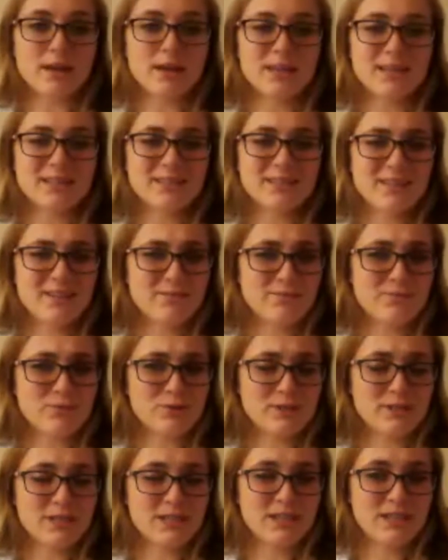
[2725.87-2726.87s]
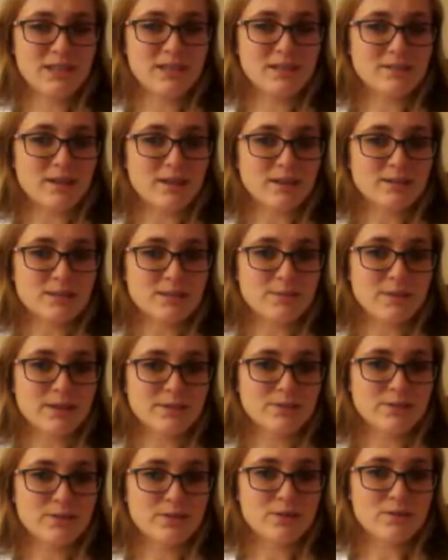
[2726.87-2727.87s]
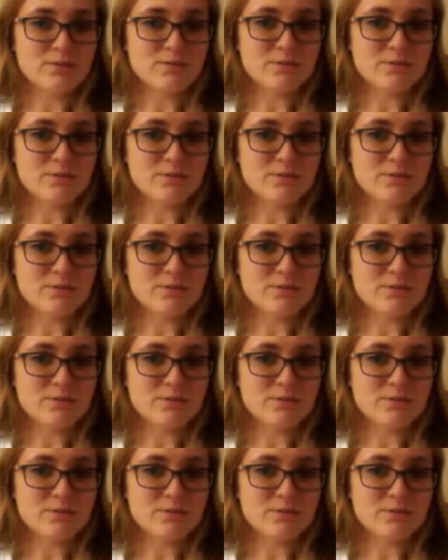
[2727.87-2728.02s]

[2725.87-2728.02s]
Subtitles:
isn't 14 the exact same answer though?